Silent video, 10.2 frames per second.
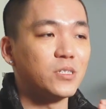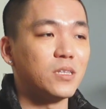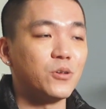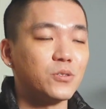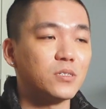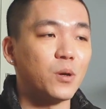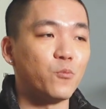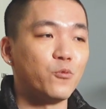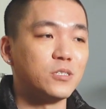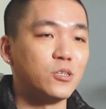still
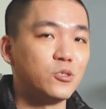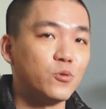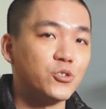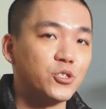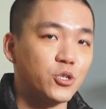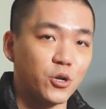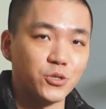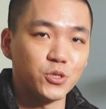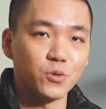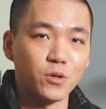some residual sugars
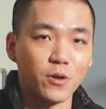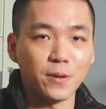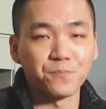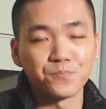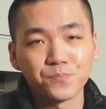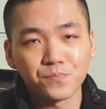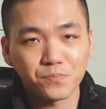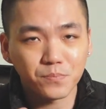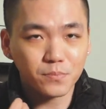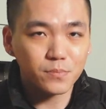to it, right?
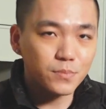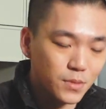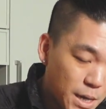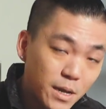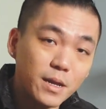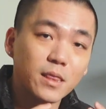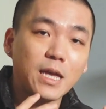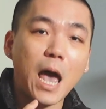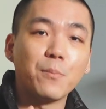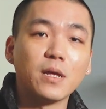But in the
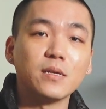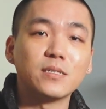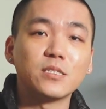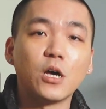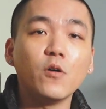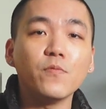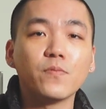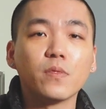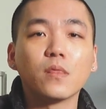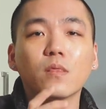Cabernet itself,
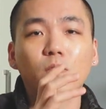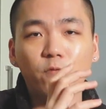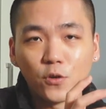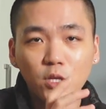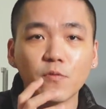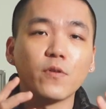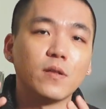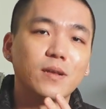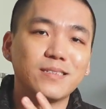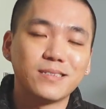for
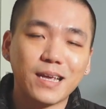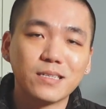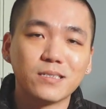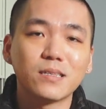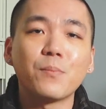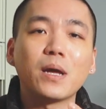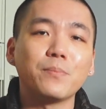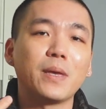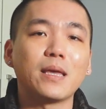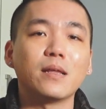different estates, they might
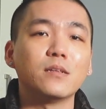make it